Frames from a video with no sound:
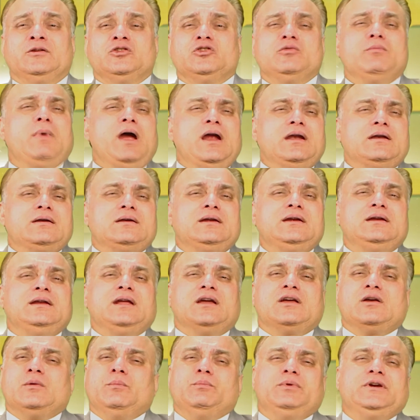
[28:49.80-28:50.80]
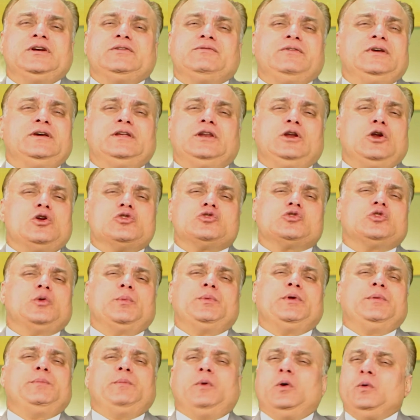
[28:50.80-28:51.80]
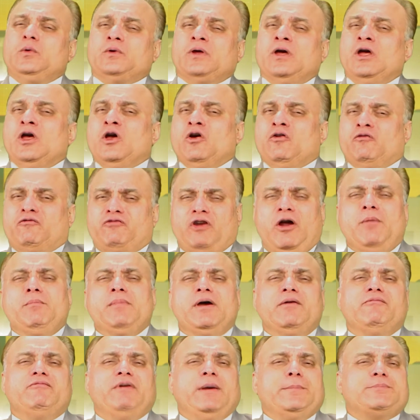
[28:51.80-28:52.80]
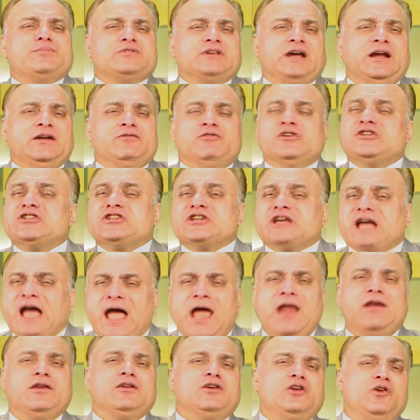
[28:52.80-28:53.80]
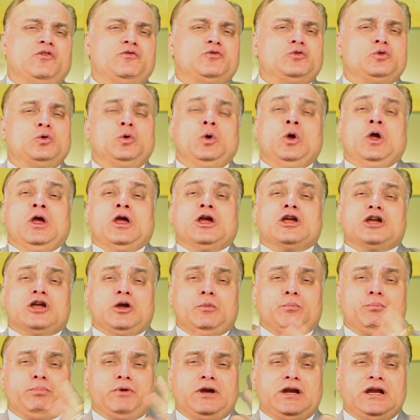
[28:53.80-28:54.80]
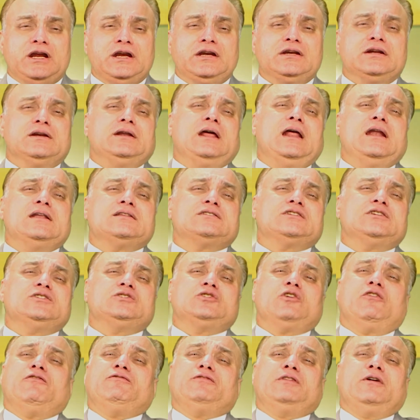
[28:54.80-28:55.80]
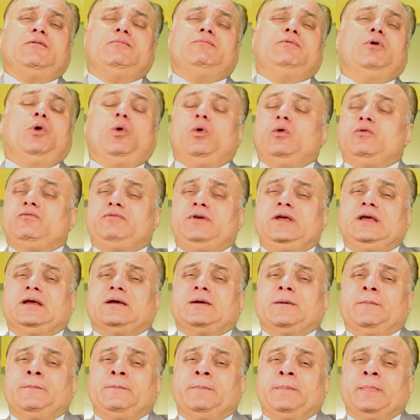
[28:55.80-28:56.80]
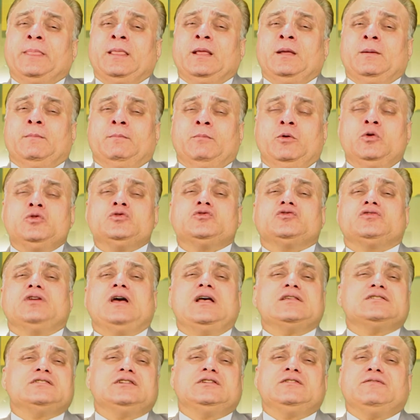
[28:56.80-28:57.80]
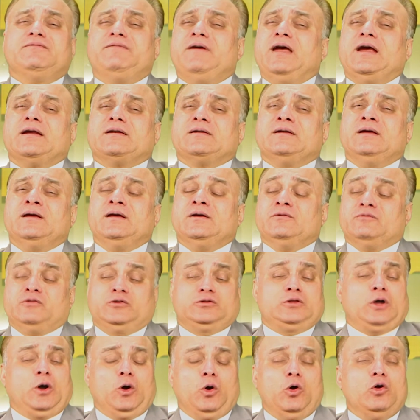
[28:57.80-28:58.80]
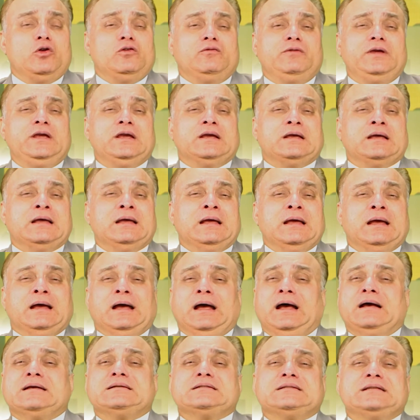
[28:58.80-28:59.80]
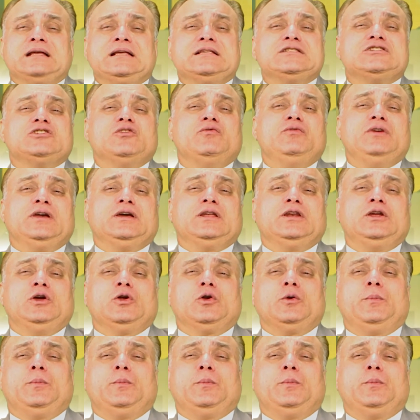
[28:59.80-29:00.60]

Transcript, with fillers: You might need a complete weekly horoscope report from my website, which can give you complete analysis of the whole week. Moon's transit effect for the whole week. Extensive weekly